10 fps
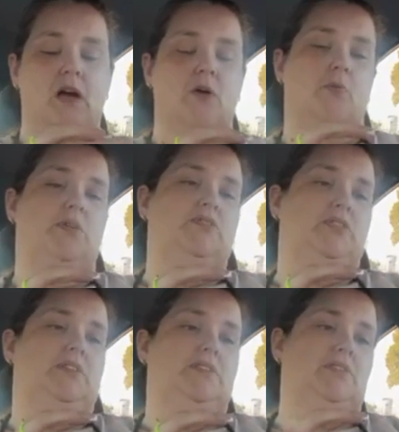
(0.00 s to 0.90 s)
When
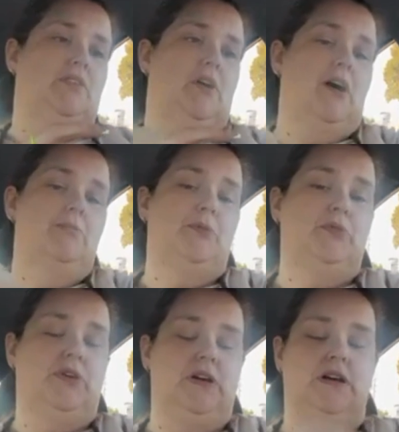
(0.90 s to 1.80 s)
she does her craft
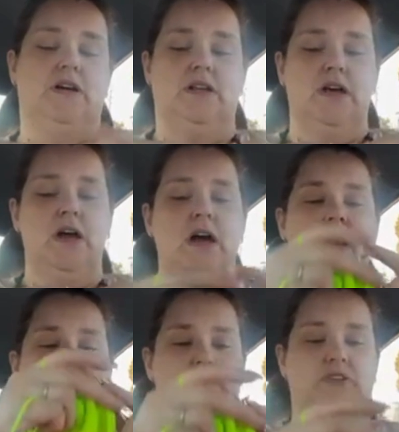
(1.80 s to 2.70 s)
booth again,
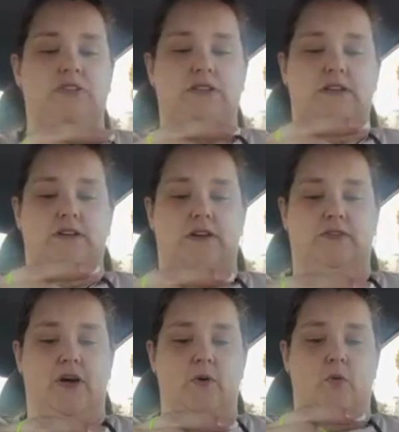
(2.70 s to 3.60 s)
she said that
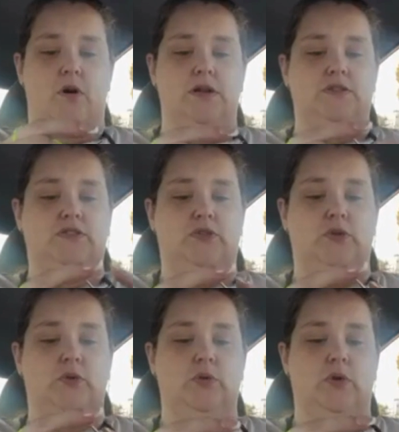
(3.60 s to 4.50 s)
if I wanted
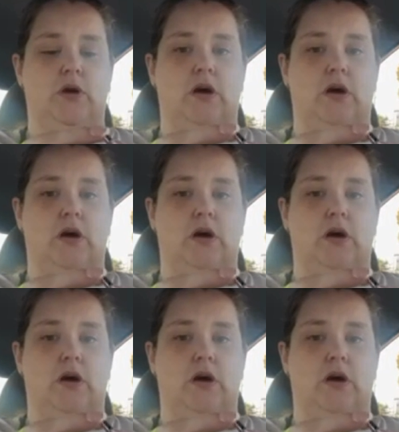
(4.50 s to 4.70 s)
to,